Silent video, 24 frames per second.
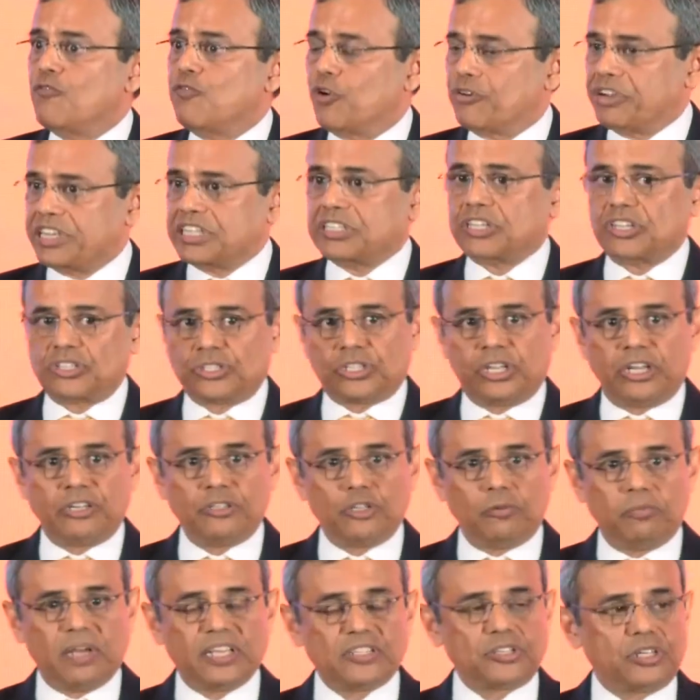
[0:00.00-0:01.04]
for
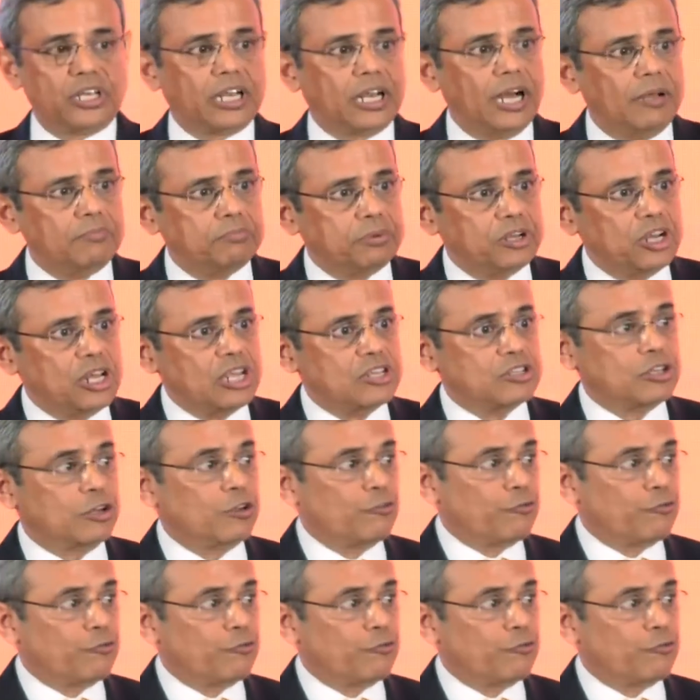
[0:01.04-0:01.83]
existing domestic companies,